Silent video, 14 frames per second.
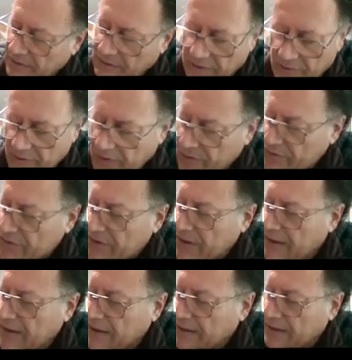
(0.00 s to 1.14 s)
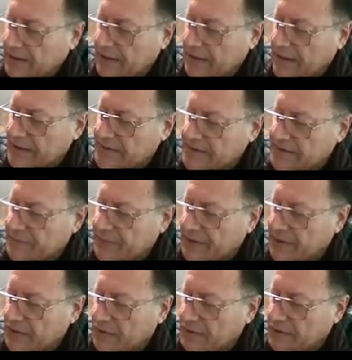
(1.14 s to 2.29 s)
All those cases
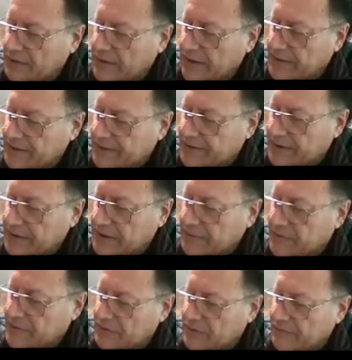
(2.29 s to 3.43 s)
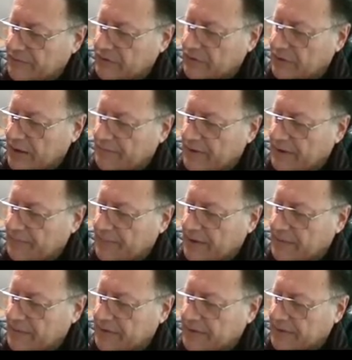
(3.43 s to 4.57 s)
depend on the alternative. So if you have a
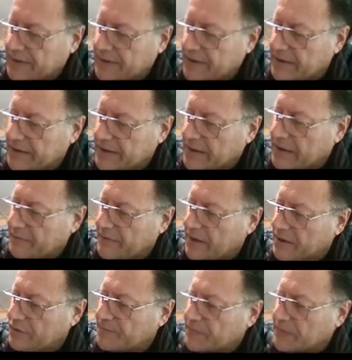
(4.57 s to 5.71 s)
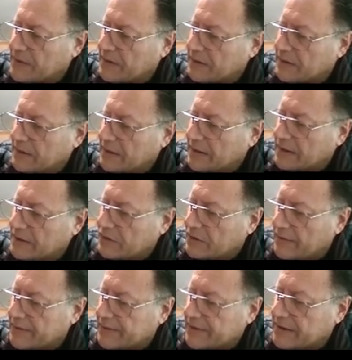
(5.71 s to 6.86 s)
parameter greater than a value, again, you
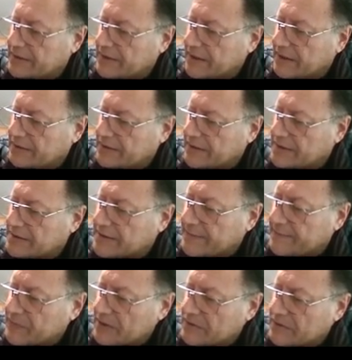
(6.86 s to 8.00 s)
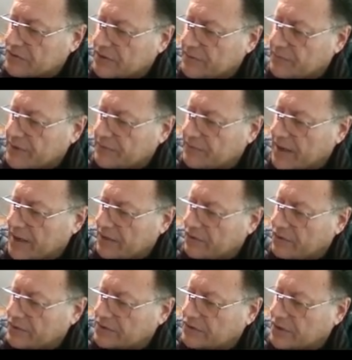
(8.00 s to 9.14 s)
have a right tail test. So the
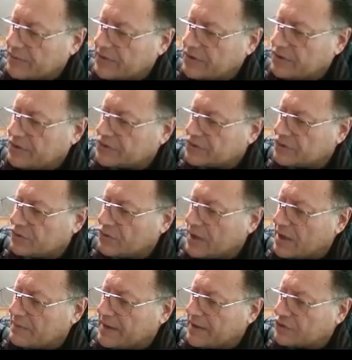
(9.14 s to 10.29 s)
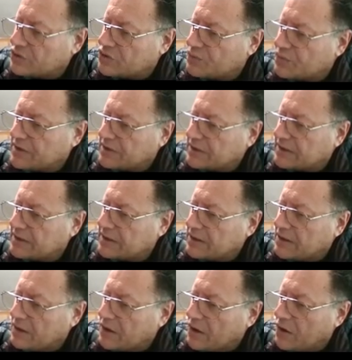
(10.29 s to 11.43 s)
p-value is going to be just 1 minus pt
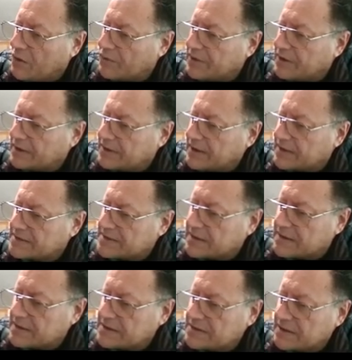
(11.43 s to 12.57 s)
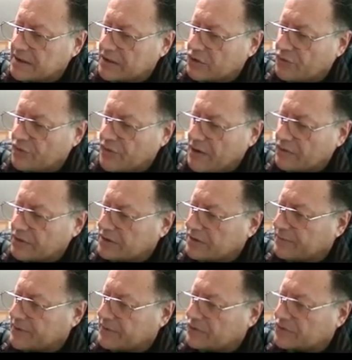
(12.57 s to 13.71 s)
of the test statistic that you found in the
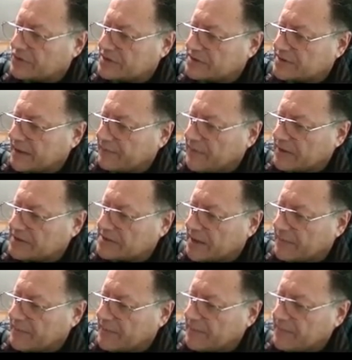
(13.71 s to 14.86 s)
previous step.